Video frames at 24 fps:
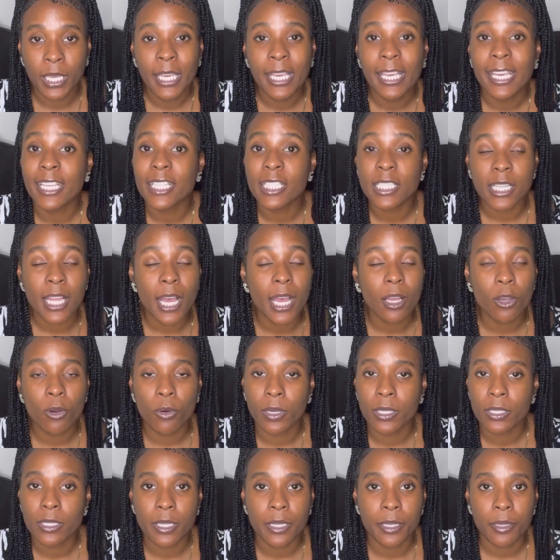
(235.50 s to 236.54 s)
It's not going
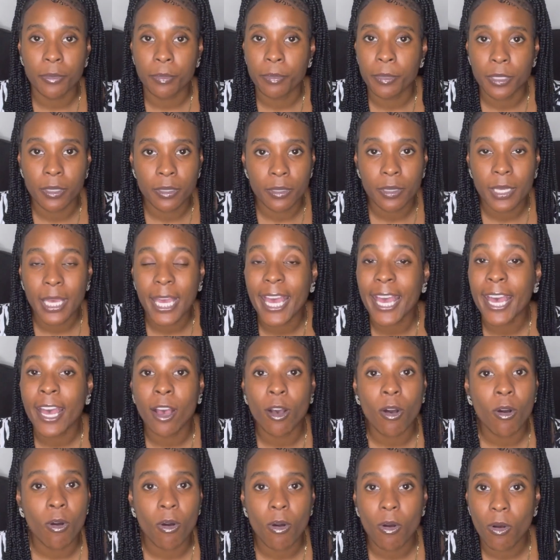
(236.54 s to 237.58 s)
to help it at
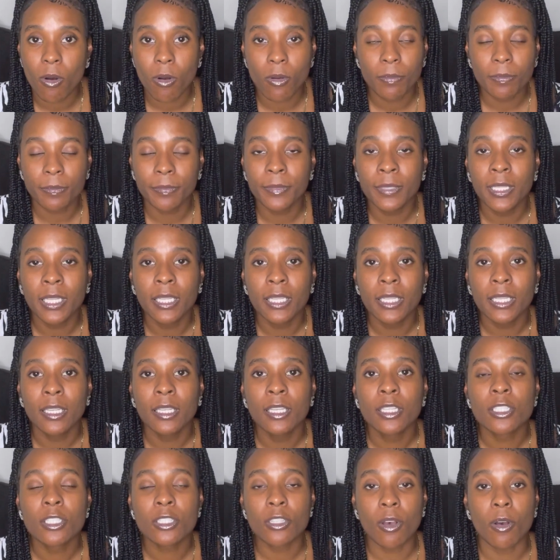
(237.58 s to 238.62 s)
all.
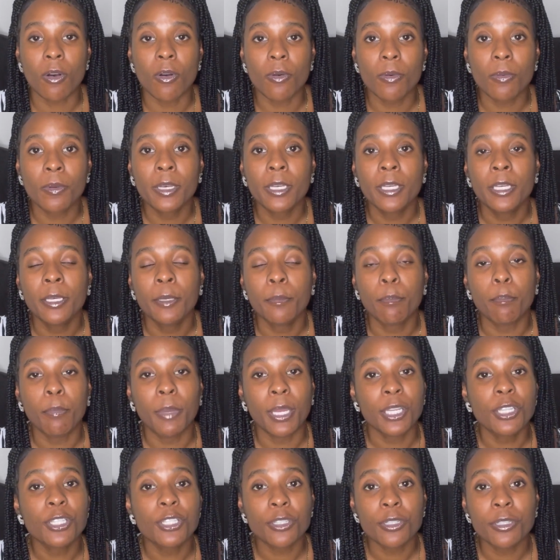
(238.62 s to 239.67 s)
So make
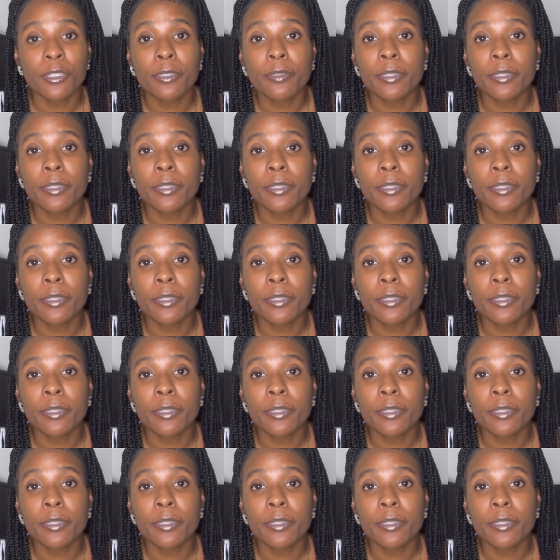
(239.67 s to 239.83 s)
sure